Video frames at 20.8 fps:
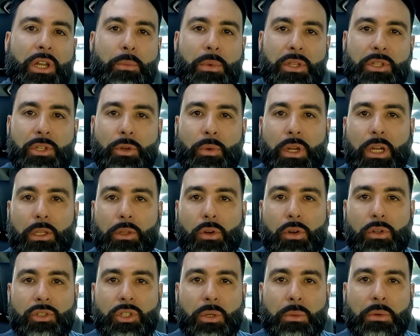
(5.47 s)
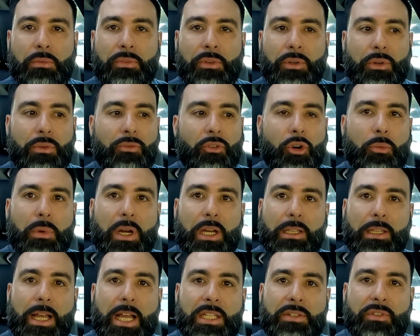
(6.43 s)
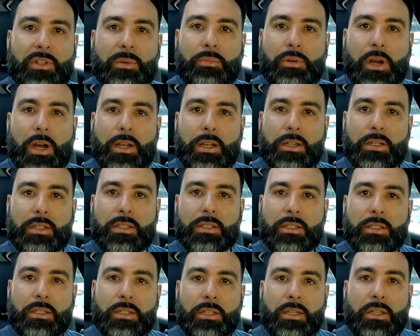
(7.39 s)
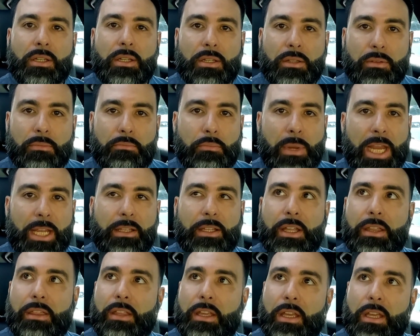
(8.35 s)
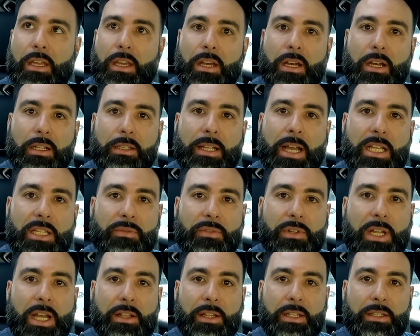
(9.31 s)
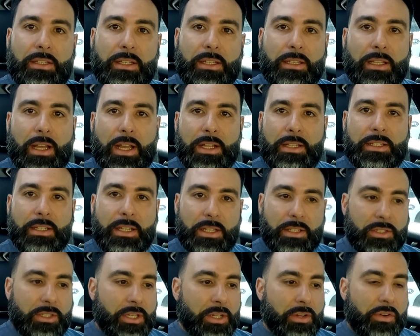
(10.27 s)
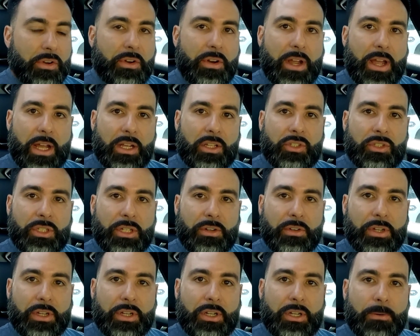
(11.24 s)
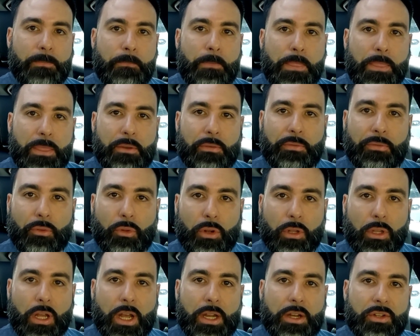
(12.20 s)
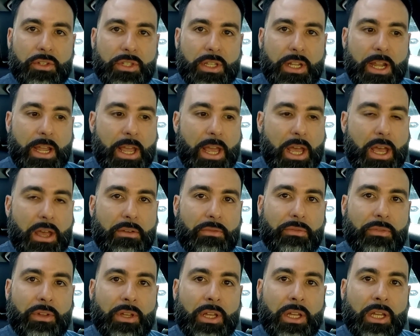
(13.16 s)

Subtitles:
we're going to be doing a long-term review of all my Lasfit products, mainly the Lasfit LED lights, interior, exterior, the floor liners that I have.